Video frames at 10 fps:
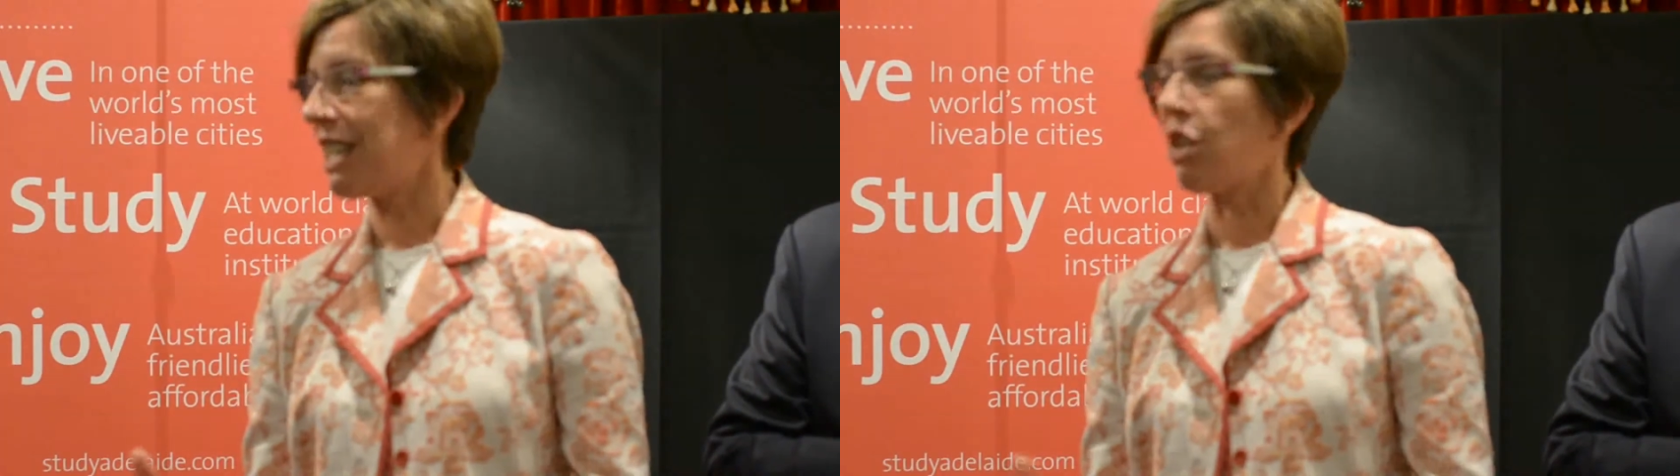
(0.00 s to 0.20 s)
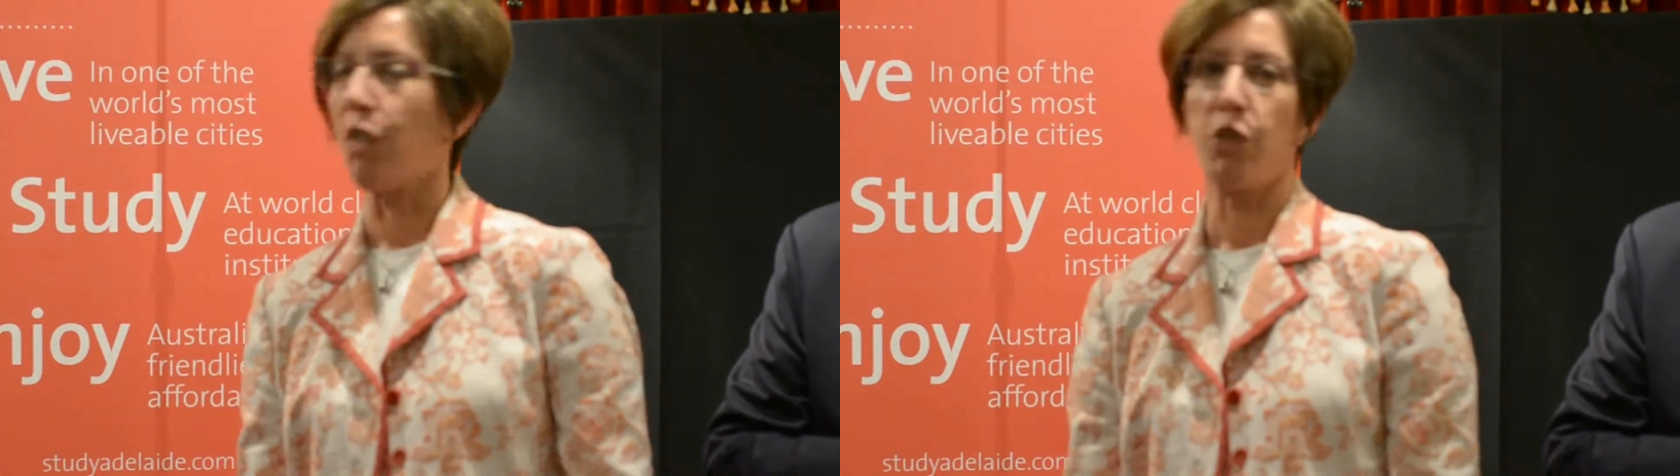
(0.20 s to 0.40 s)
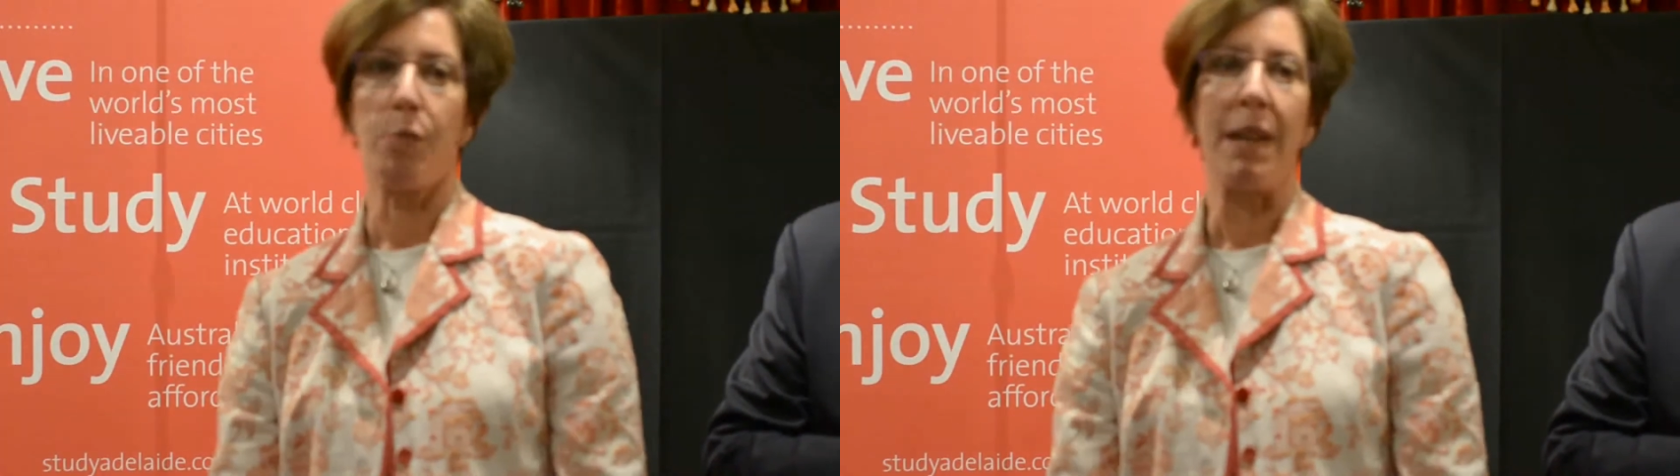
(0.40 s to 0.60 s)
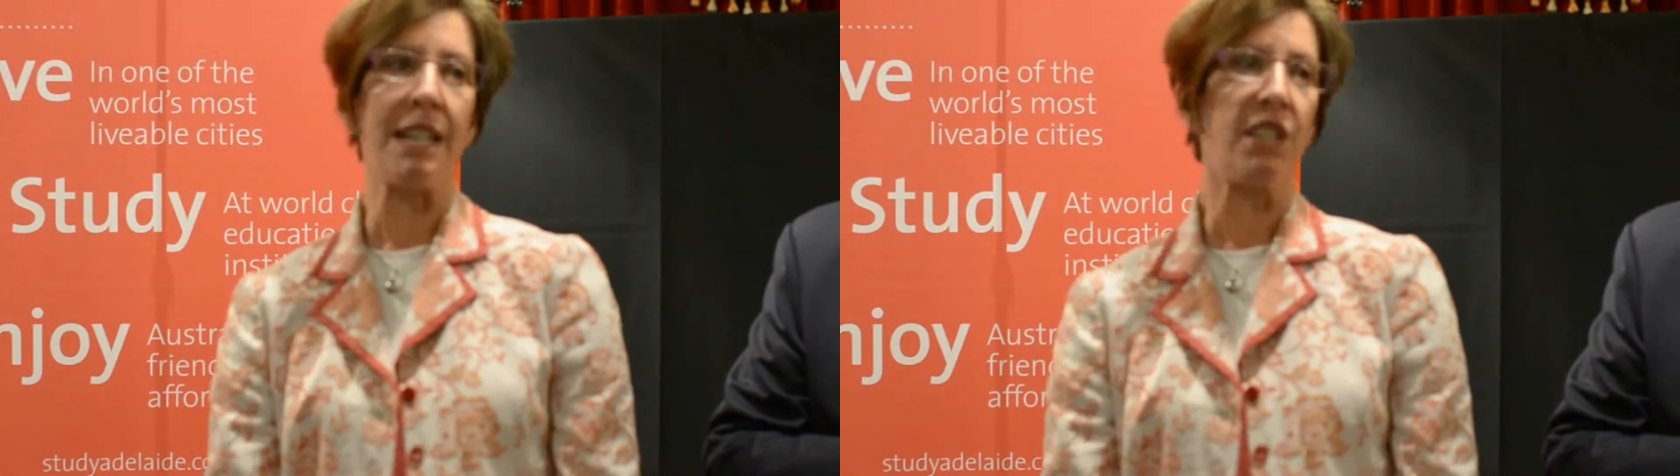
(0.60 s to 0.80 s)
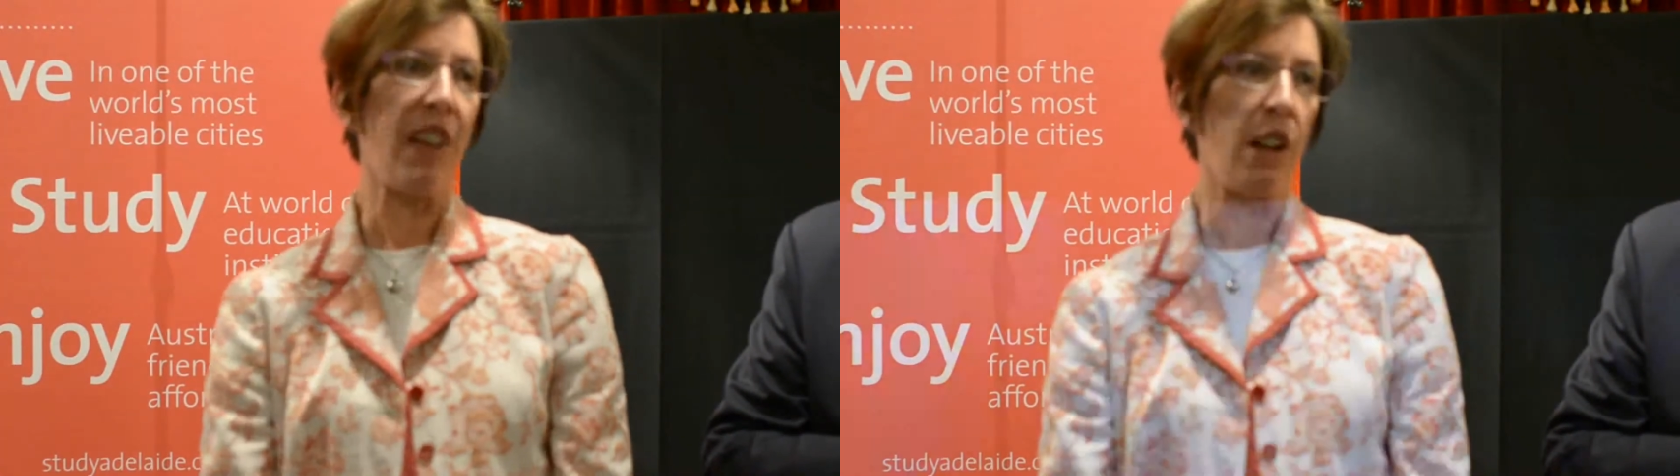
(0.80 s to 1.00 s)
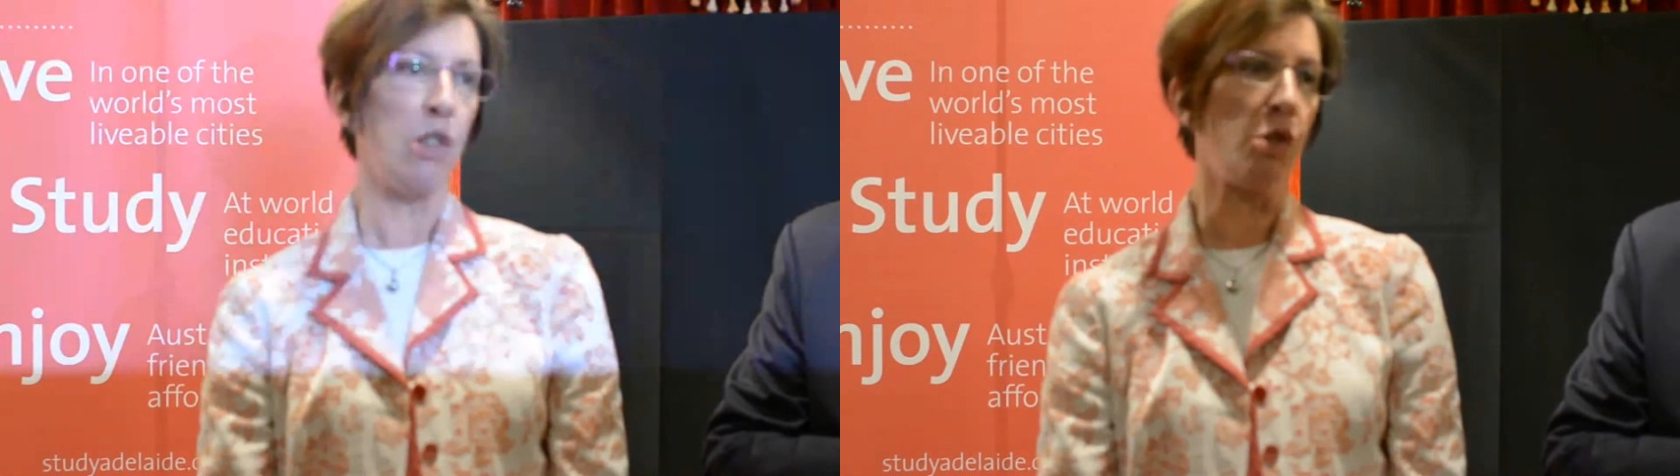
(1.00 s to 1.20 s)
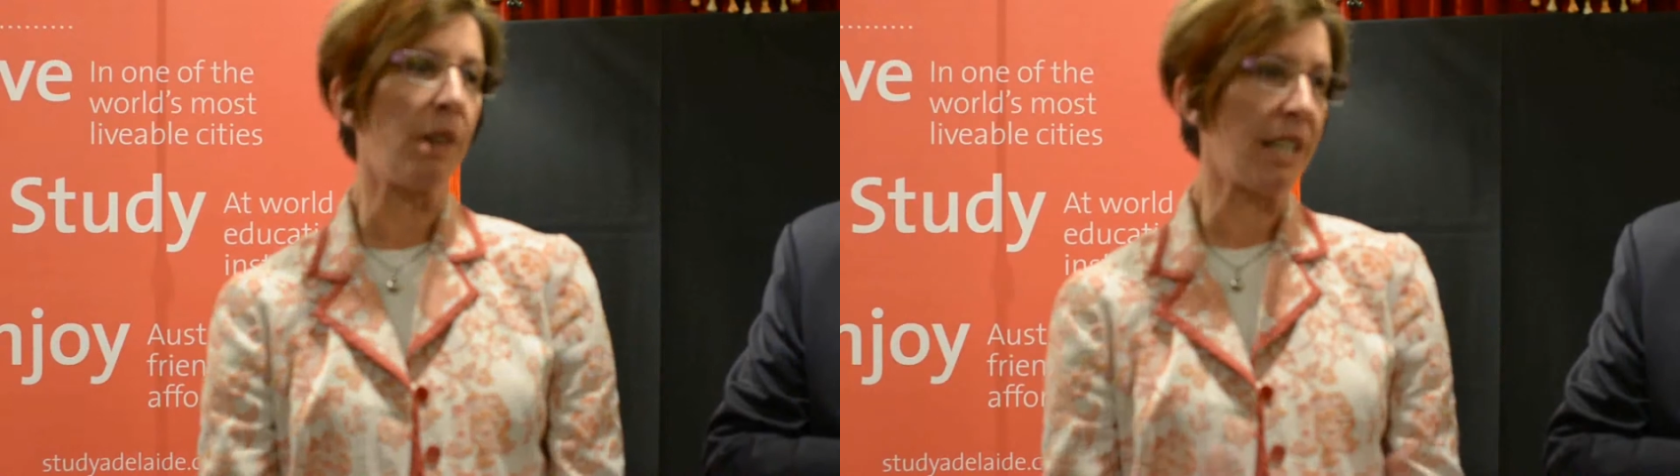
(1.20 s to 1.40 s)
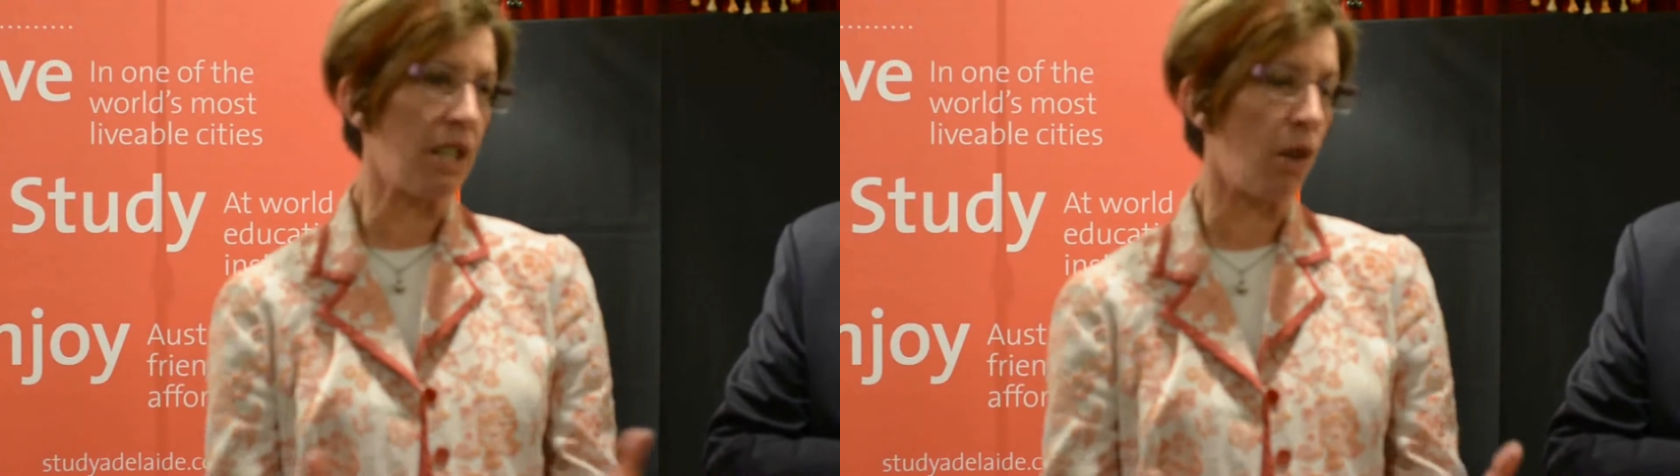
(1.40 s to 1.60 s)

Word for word: is of tremendous value to us.